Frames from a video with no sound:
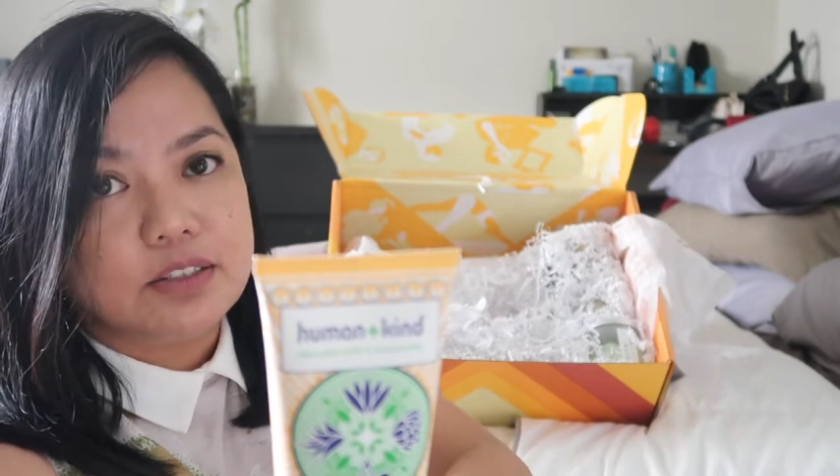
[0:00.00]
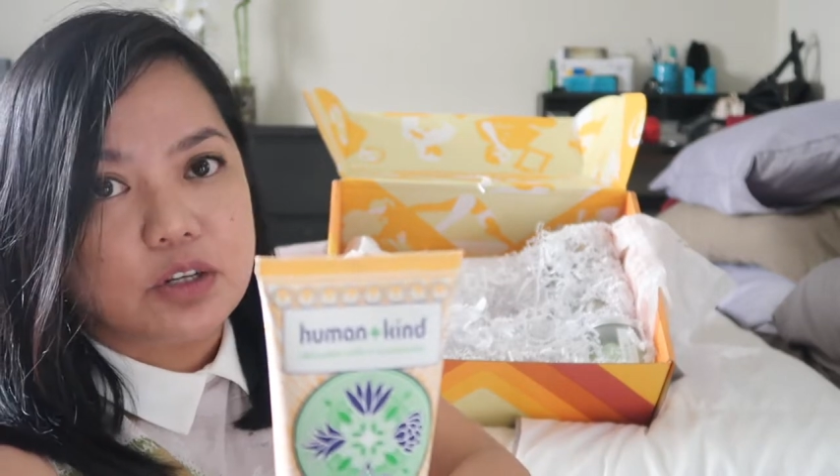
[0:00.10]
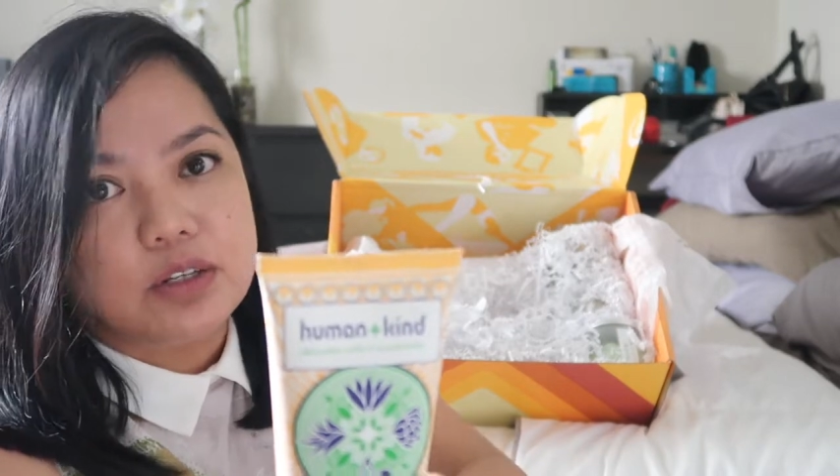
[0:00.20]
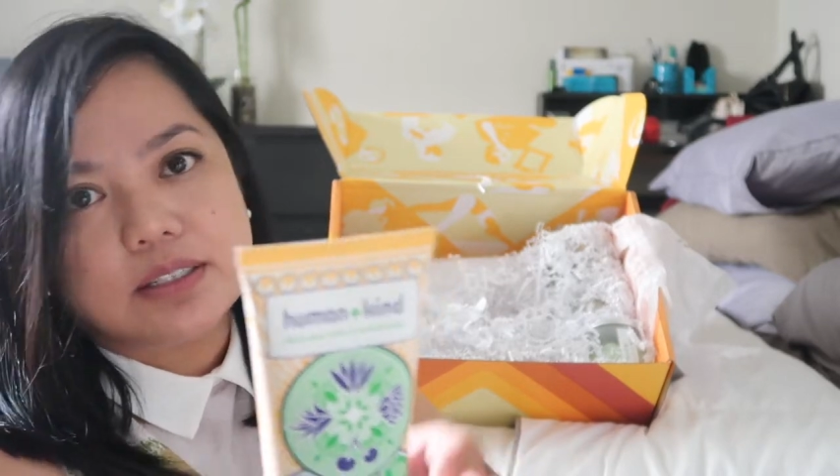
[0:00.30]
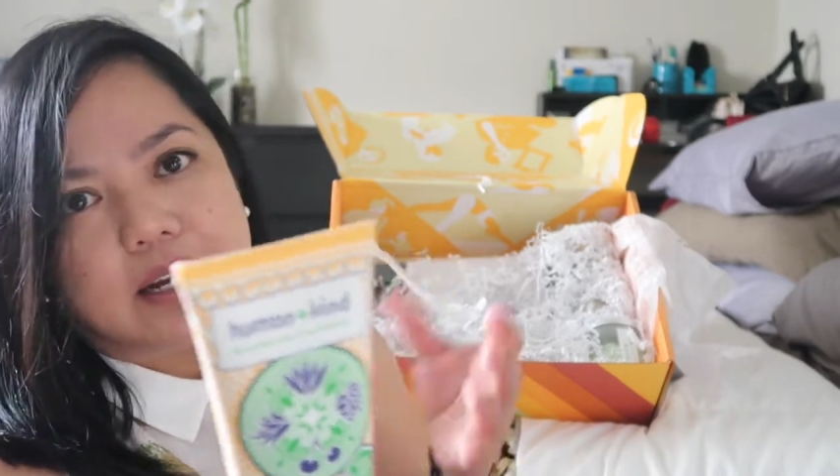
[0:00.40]

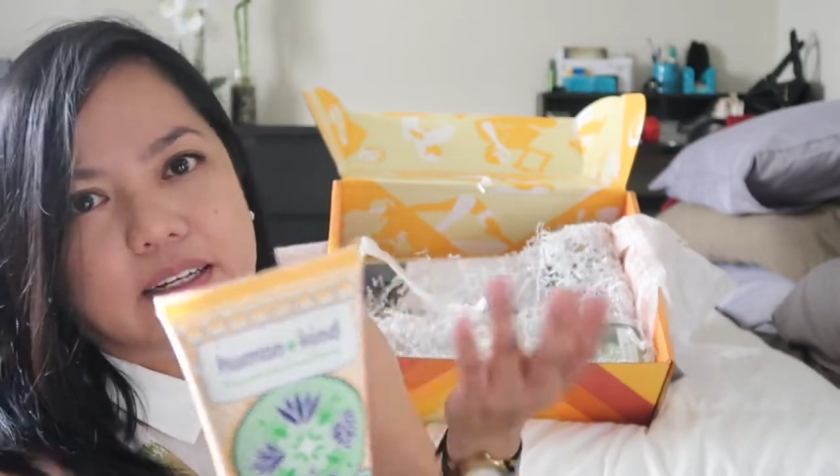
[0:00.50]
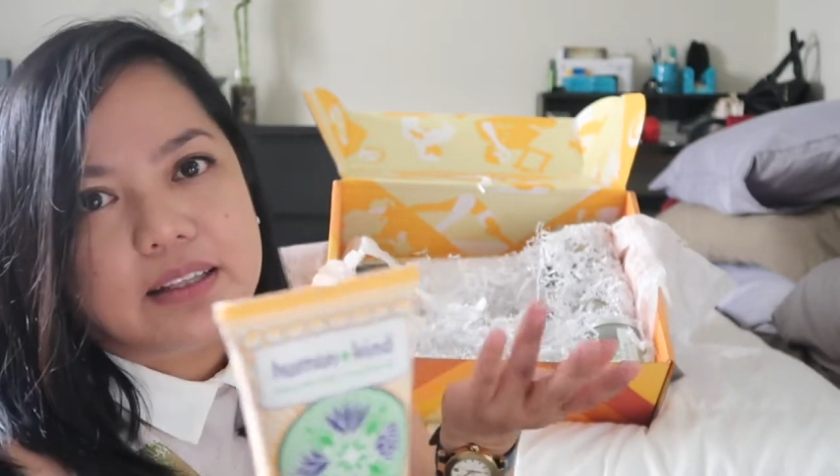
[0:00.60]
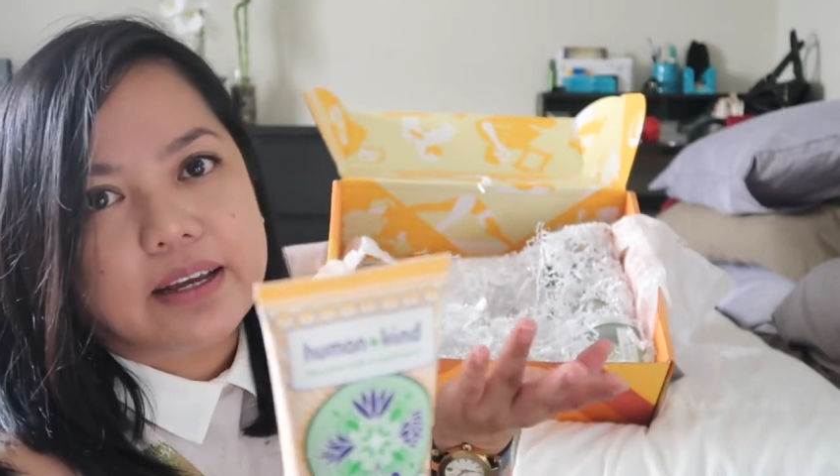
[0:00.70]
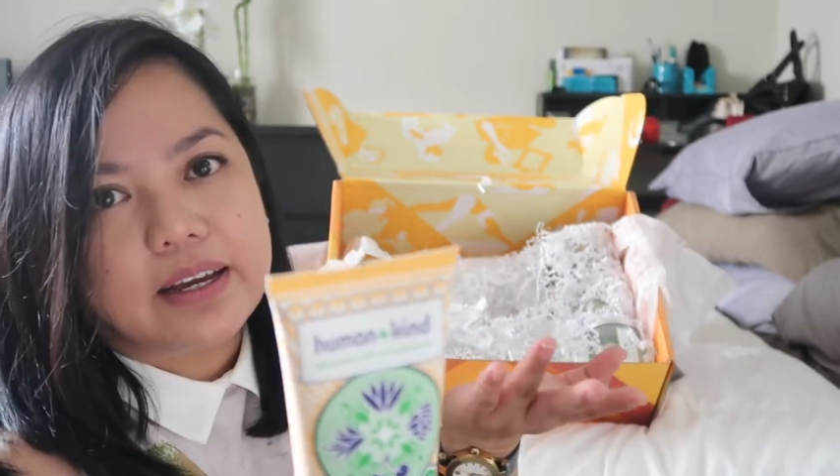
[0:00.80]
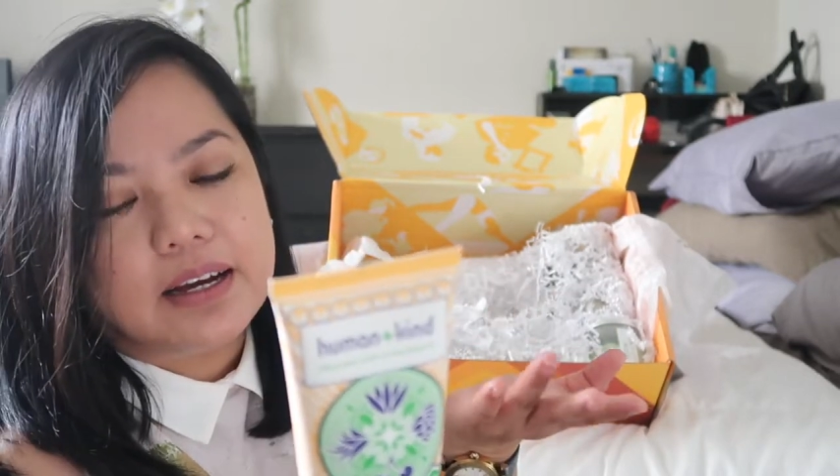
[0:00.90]
So it's kind
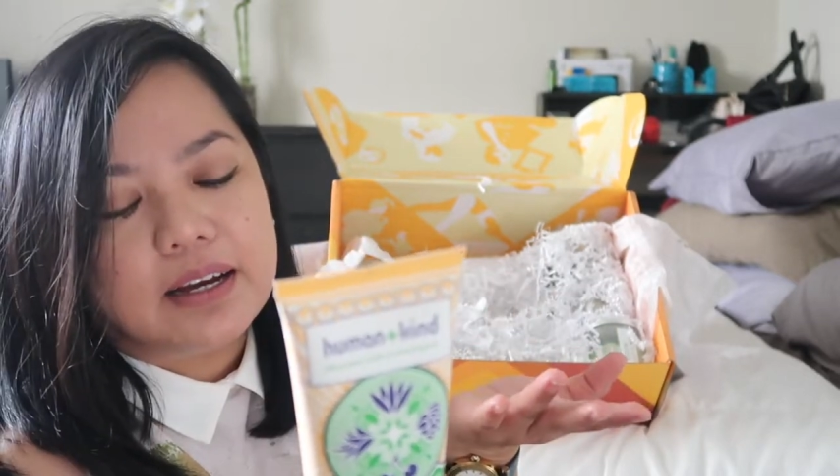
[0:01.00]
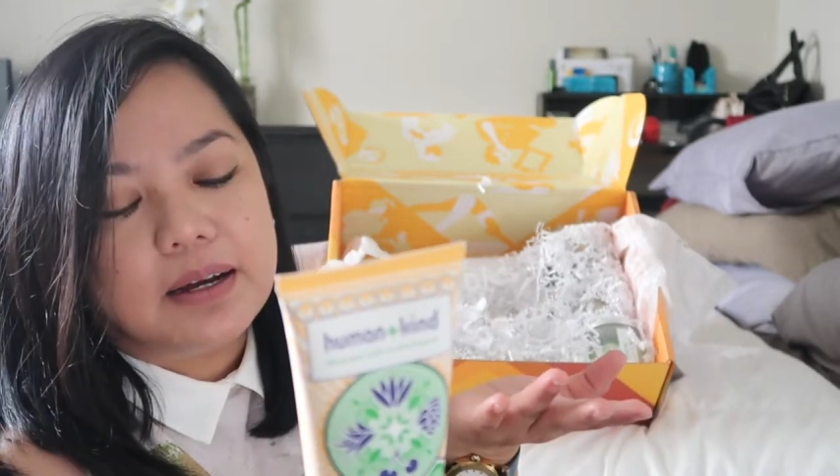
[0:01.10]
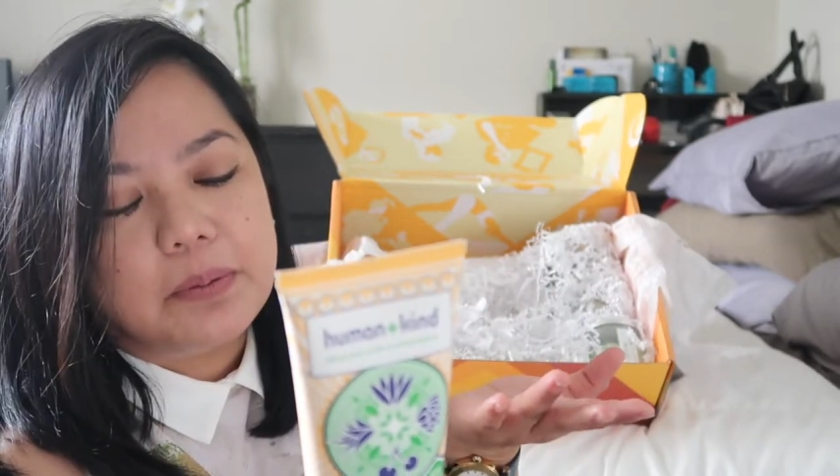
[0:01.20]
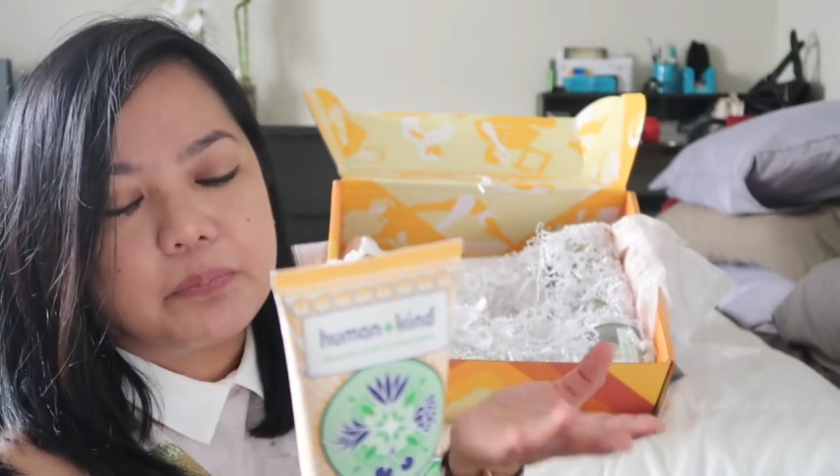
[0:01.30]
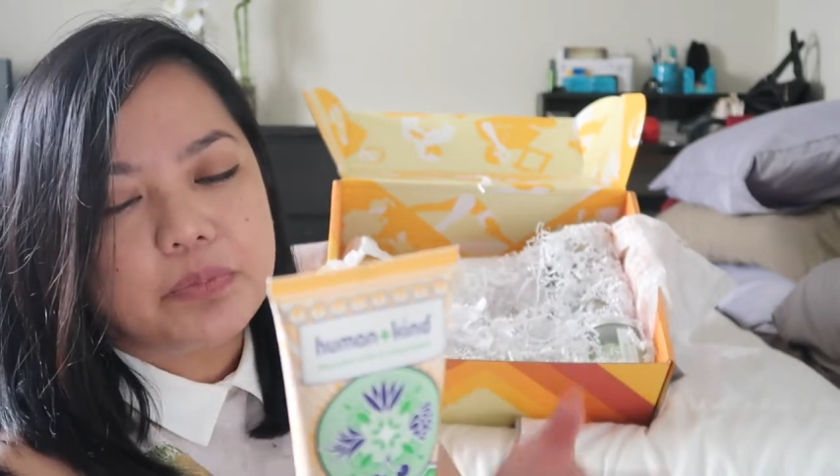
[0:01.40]
of like
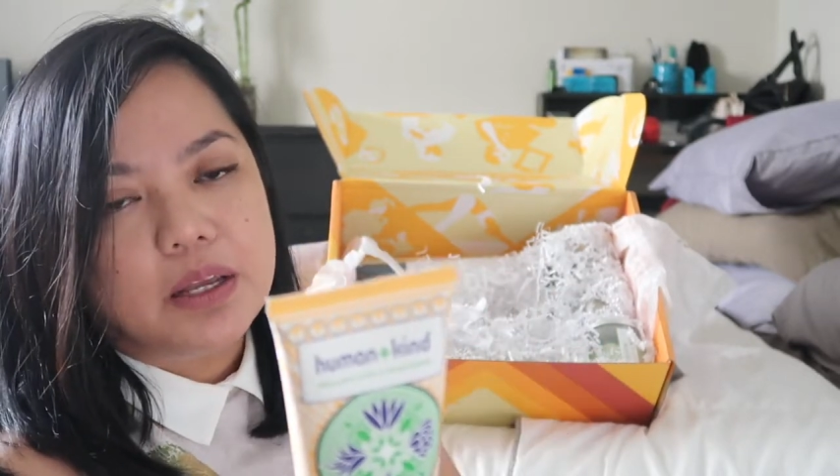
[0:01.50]
a